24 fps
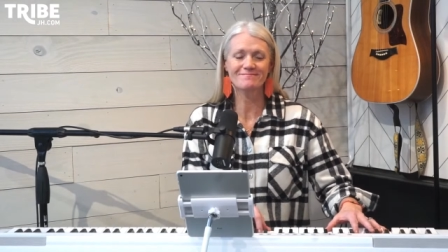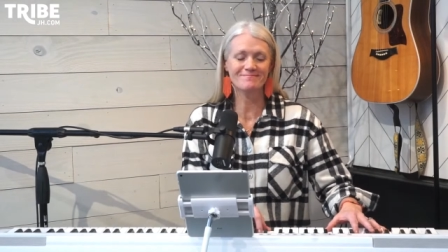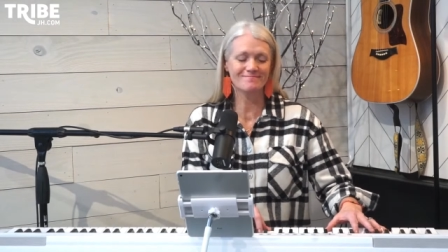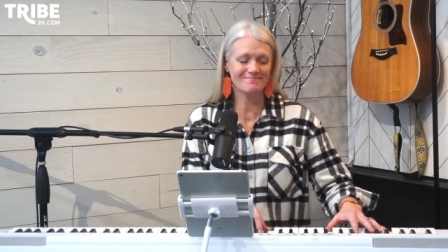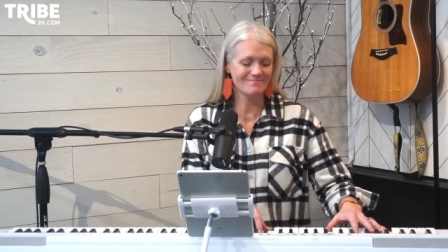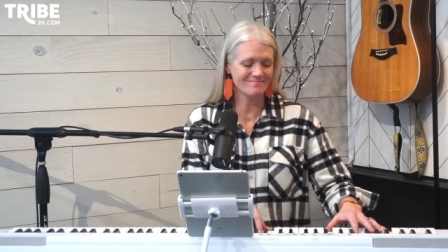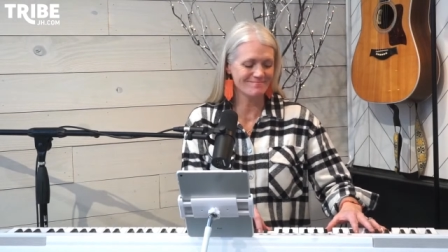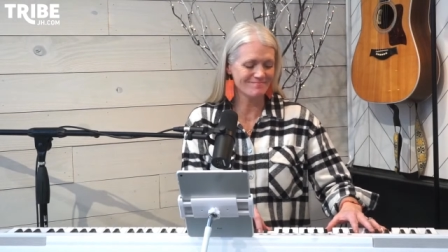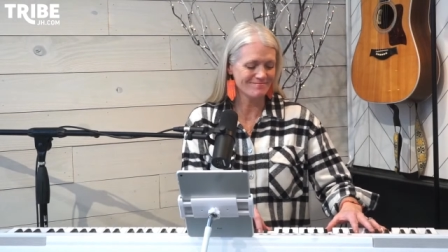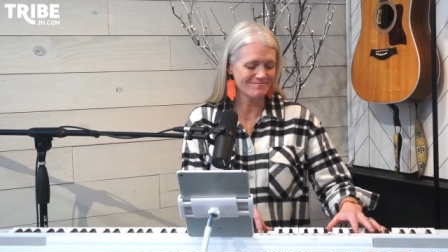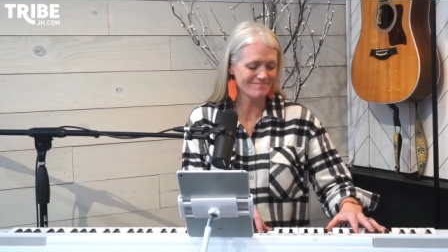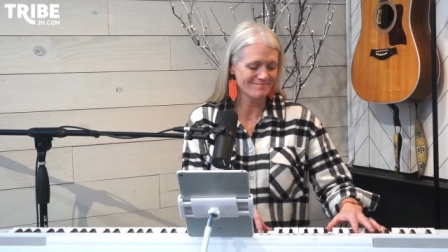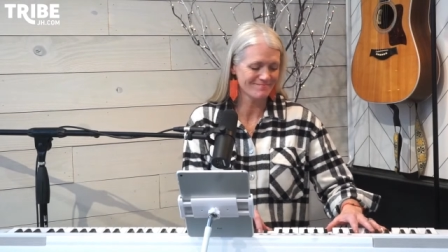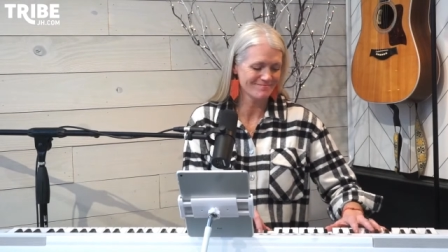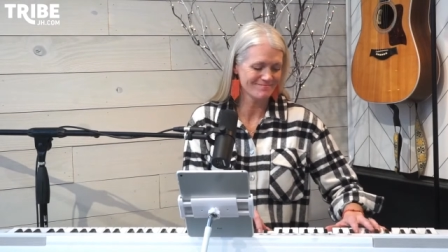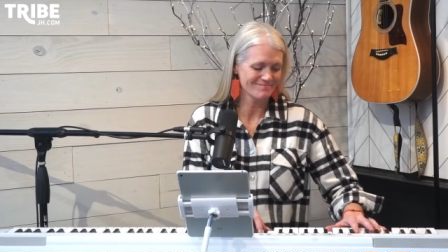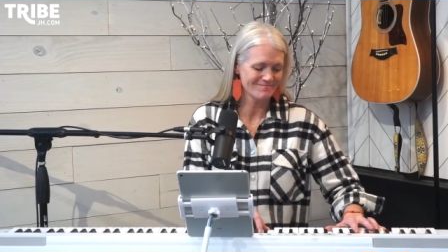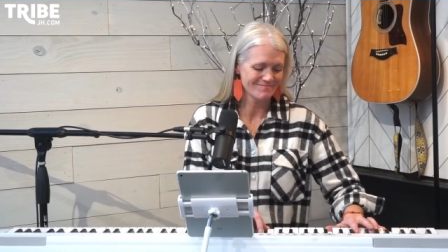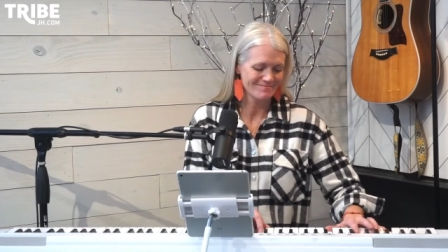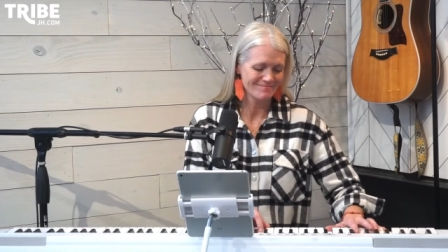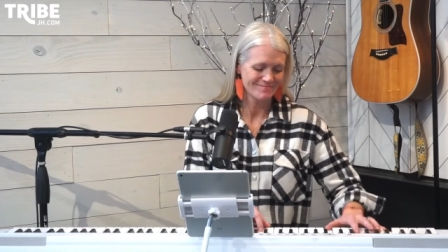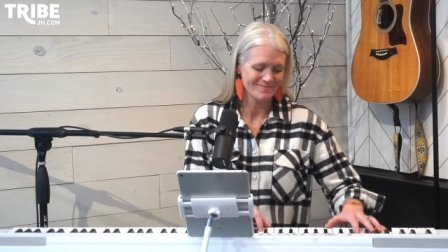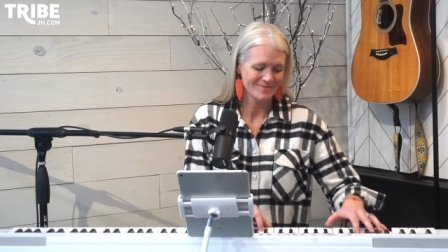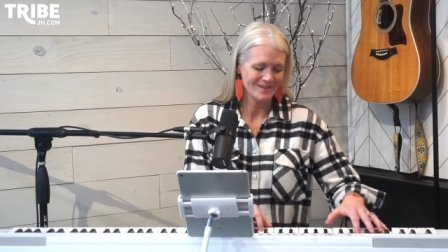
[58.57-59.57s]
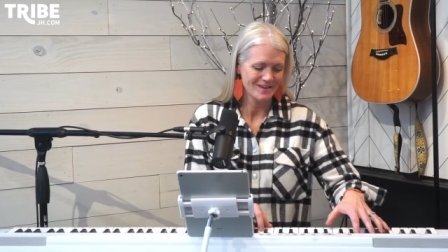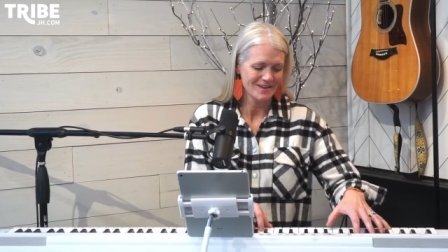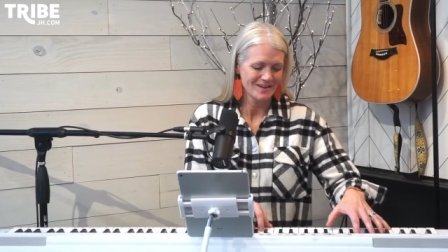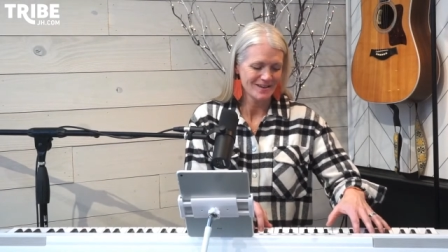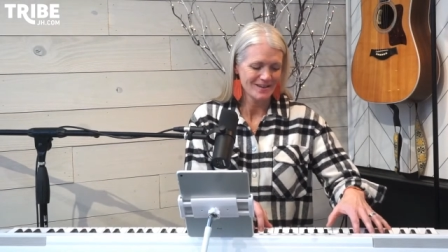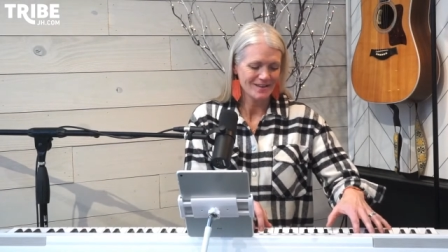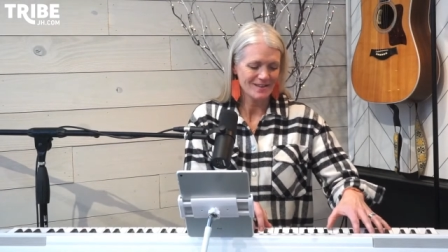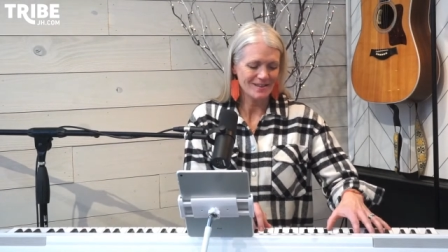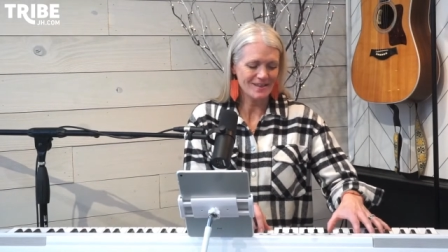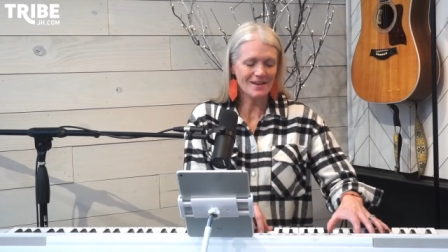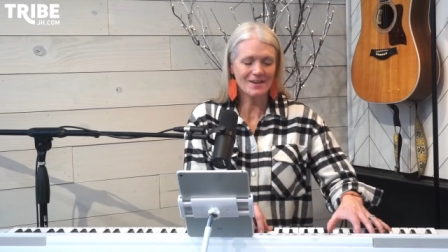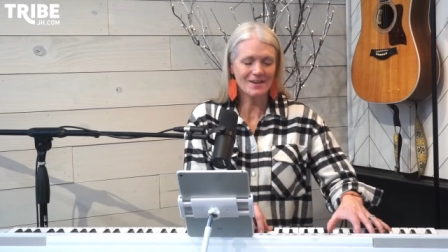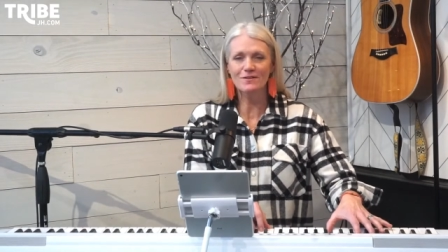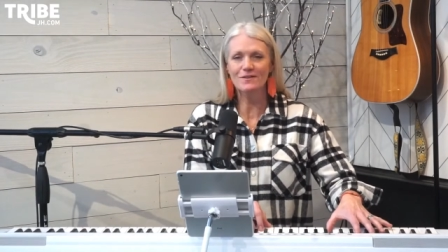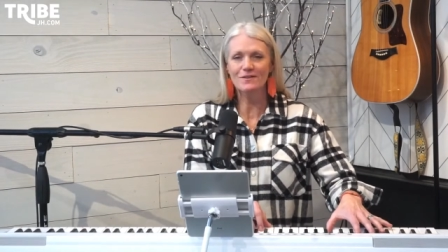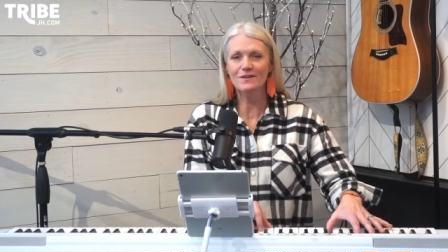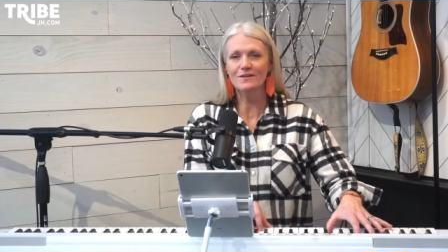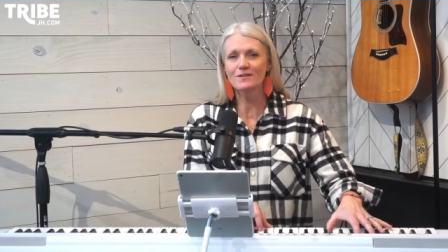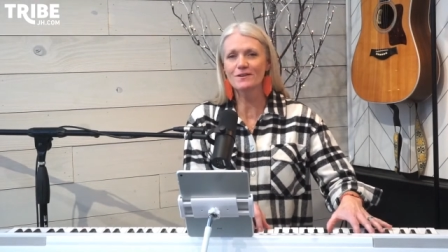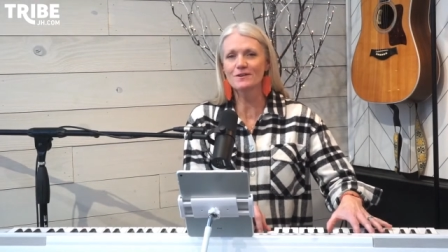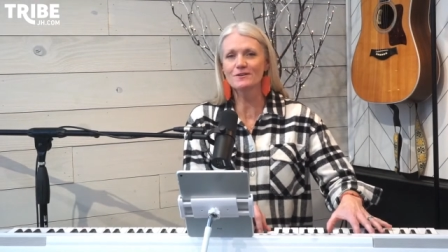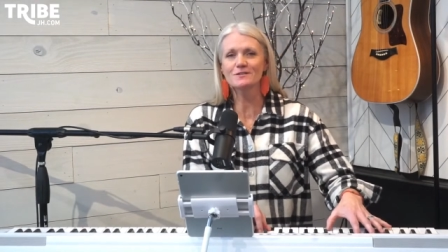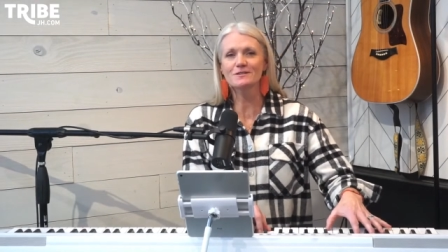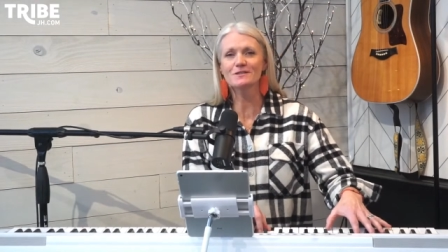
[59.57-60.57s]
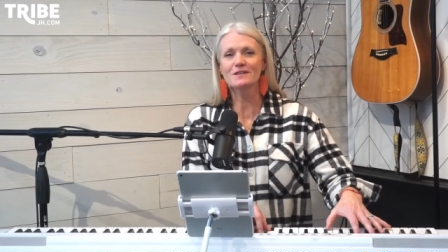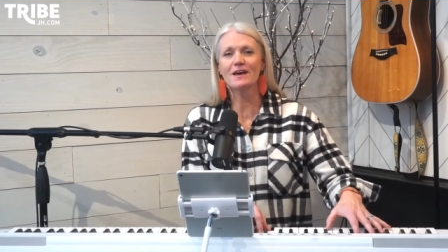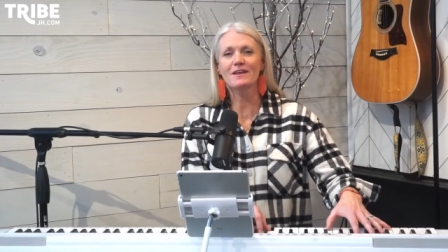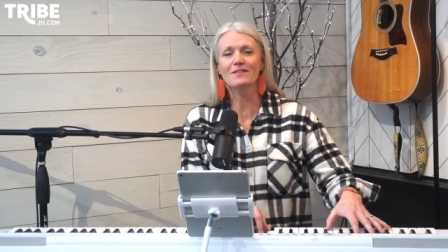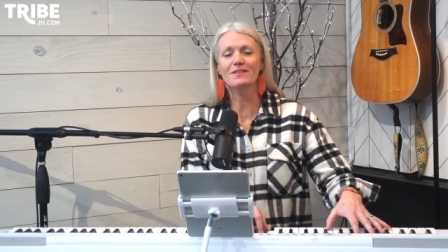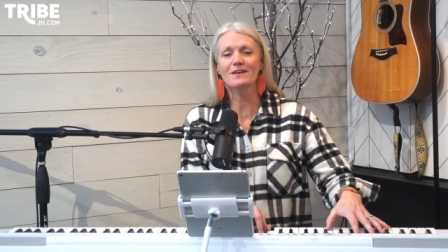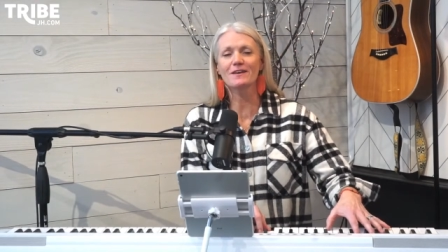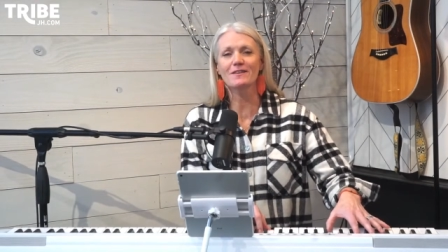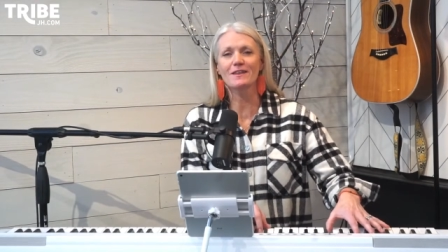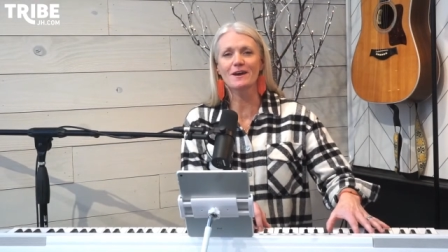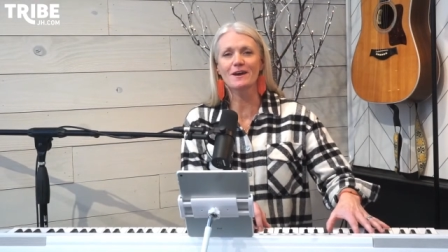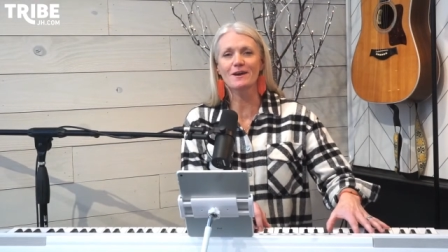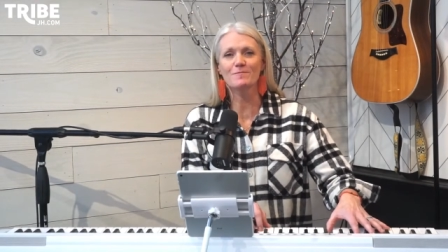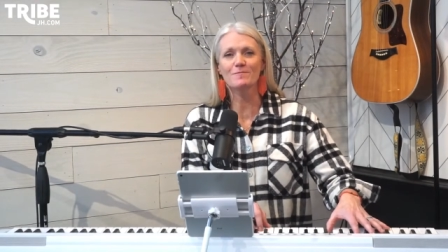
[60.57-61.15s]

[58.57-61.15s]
Hmm. Thank you that there's nothing that